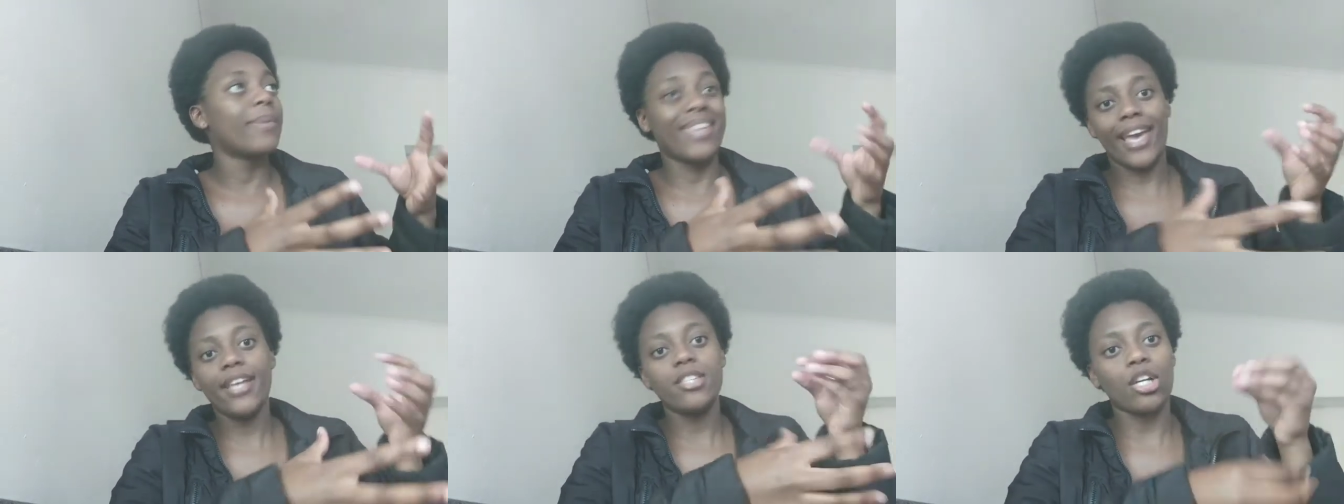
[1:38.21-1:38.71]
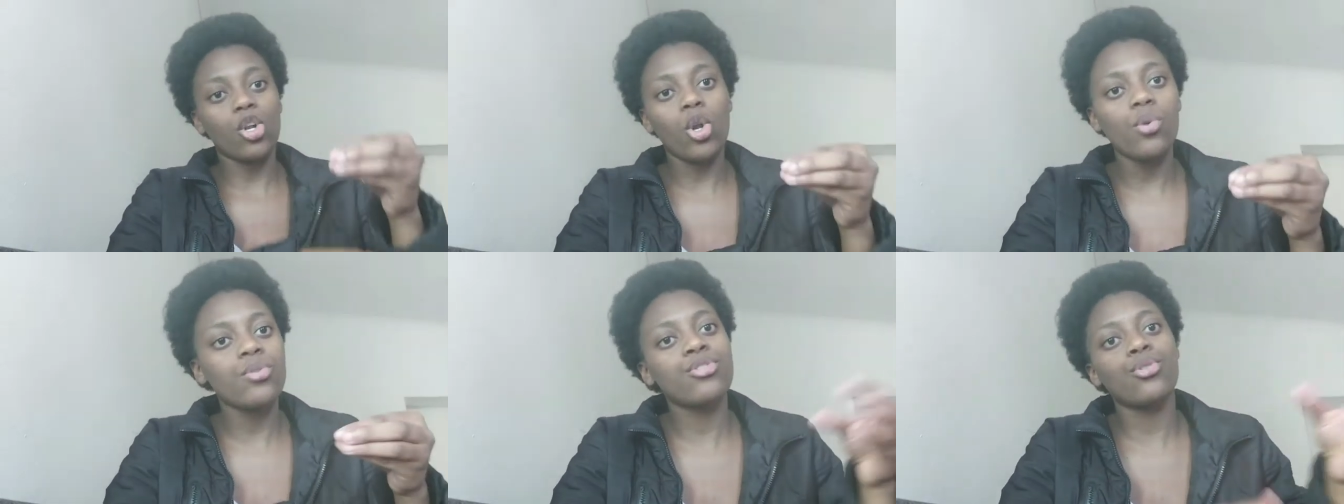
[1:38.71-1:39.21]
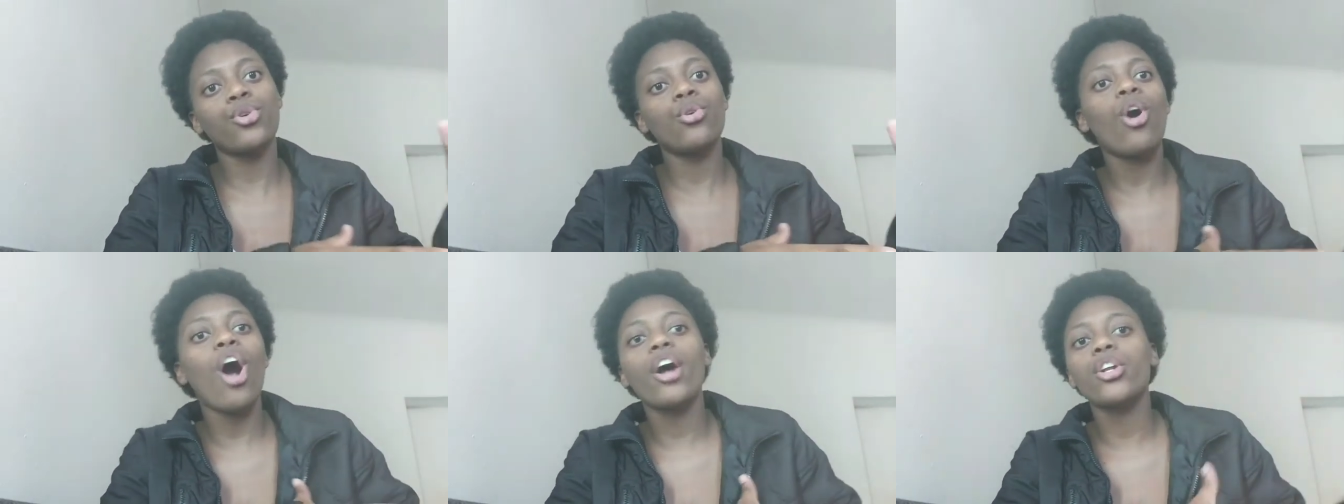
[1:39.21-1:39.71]
Gates are closed, so you
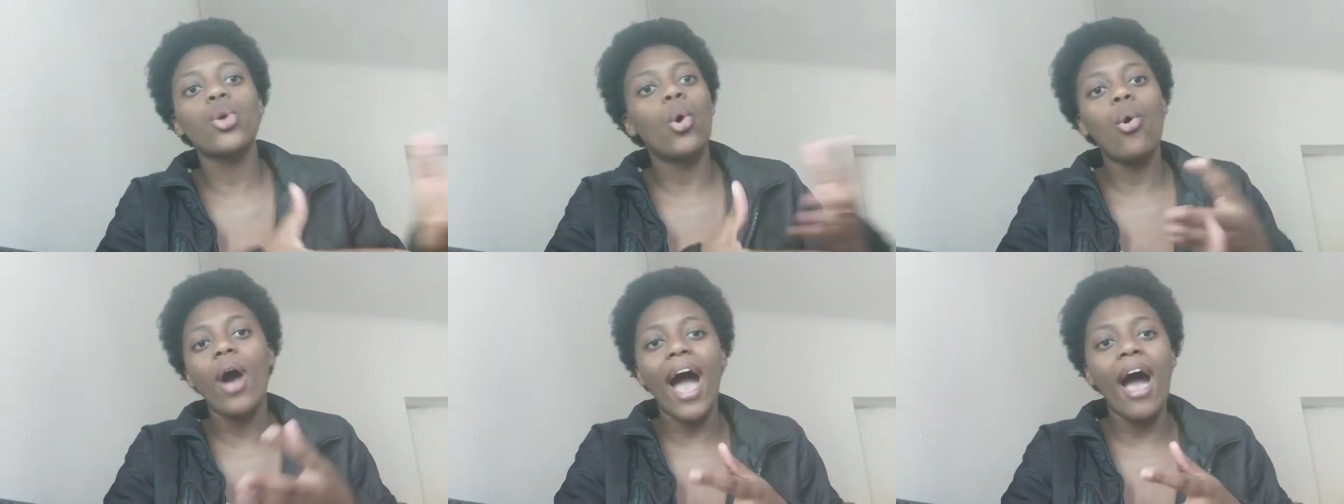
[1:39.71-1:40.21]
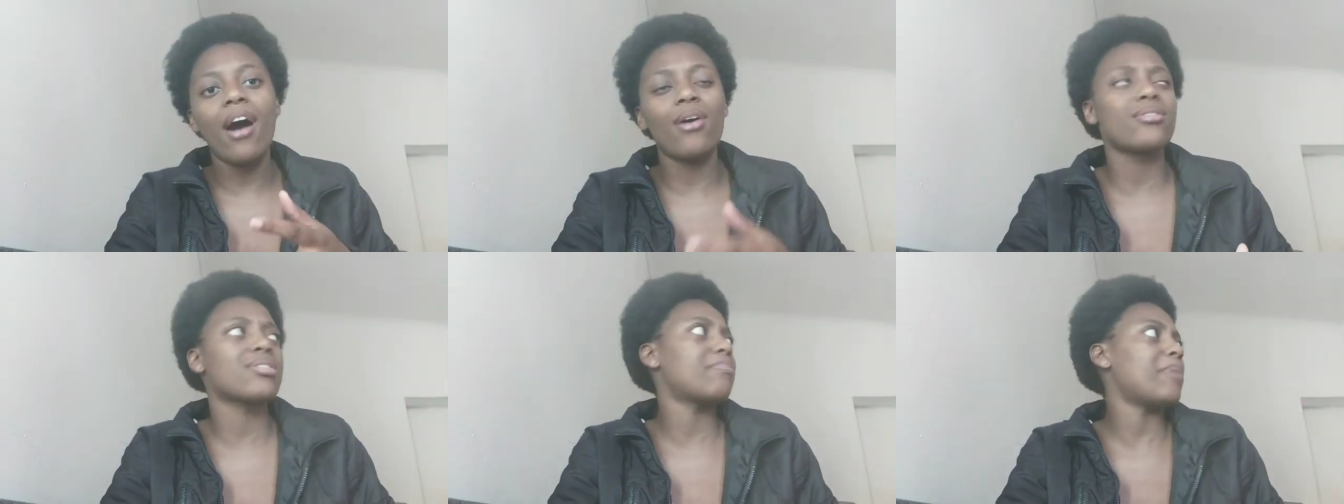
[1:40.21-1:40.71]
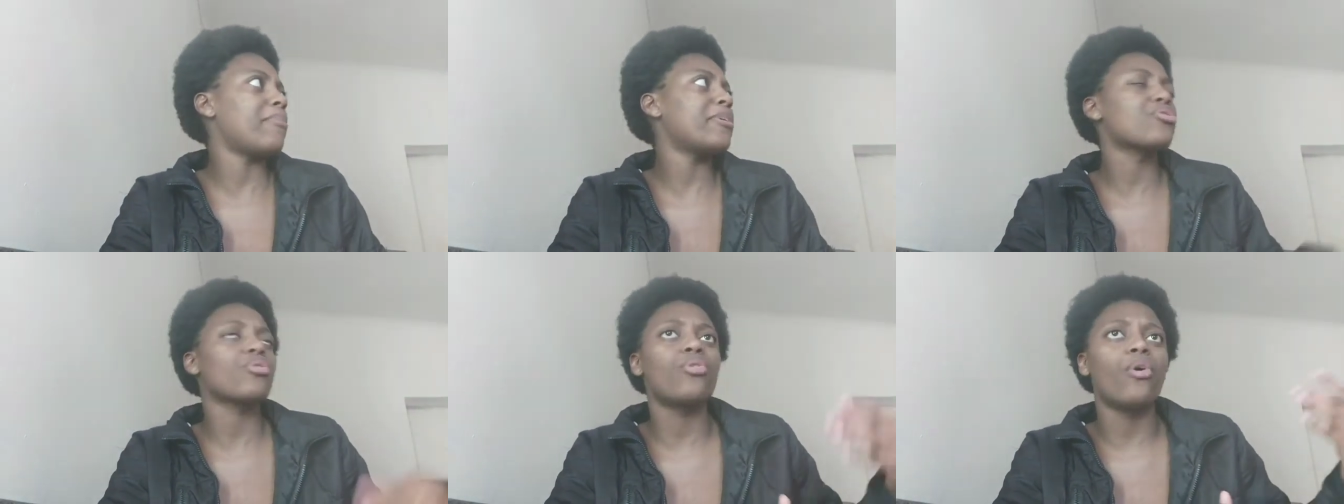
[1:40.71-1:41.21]
can't go out maybe
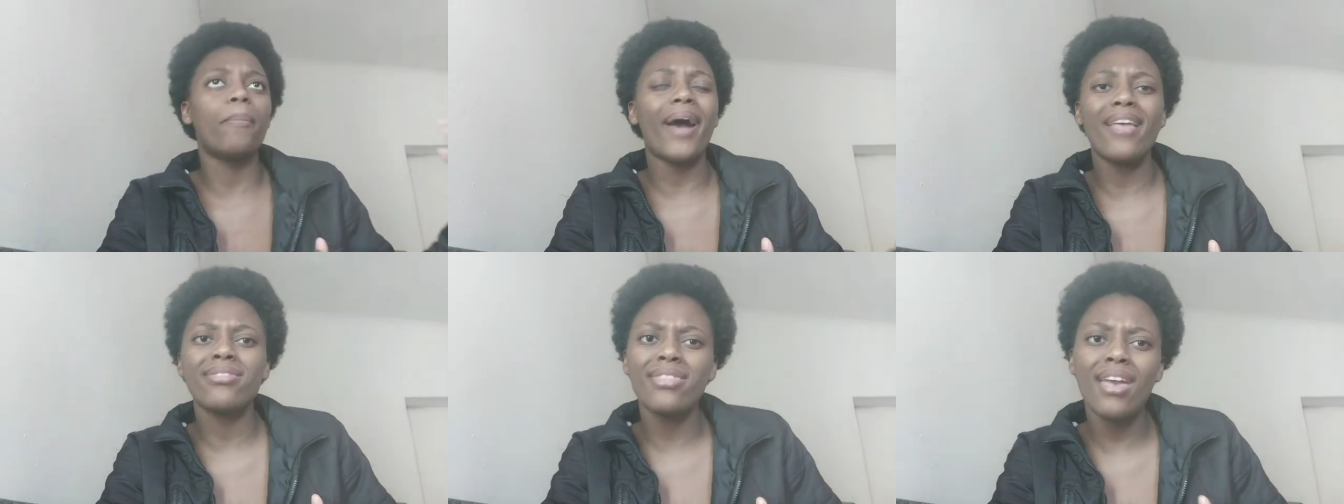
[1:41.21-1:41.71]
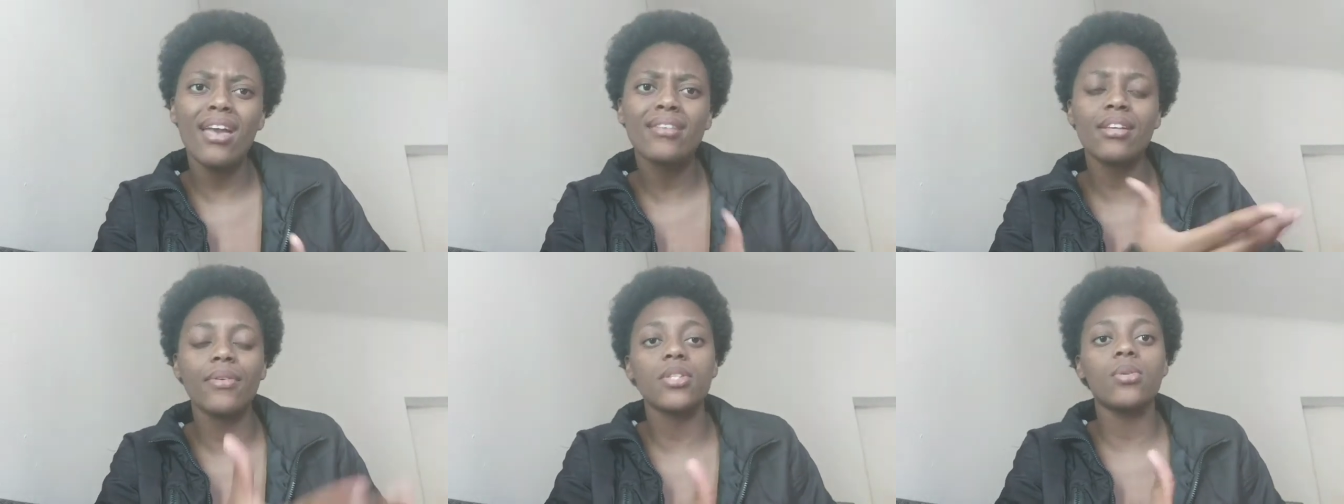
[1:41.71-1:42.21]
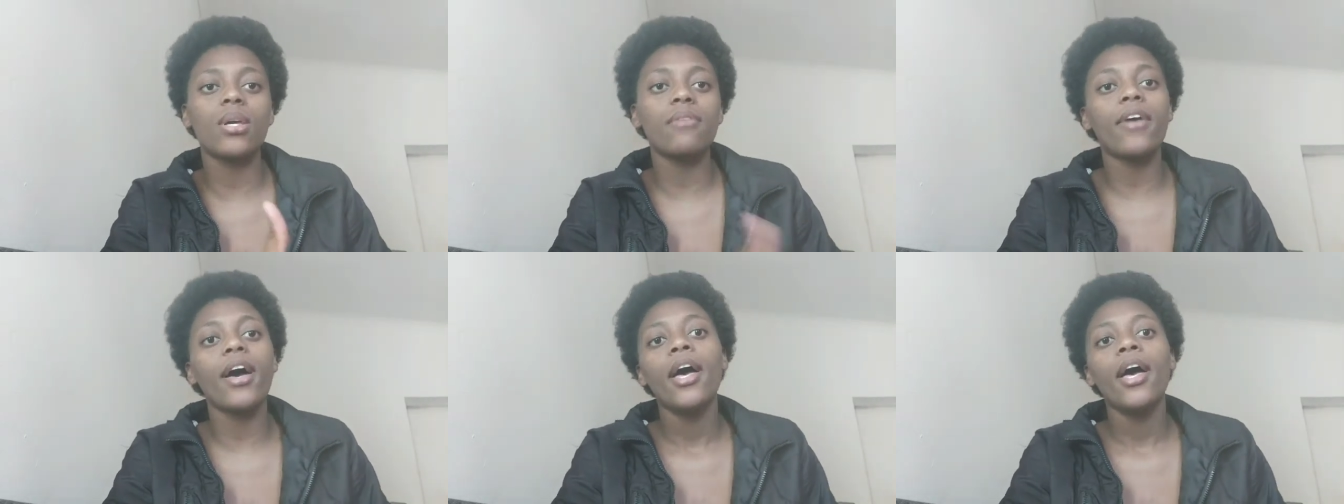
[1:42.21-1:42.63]
to go buy things and whatsoever.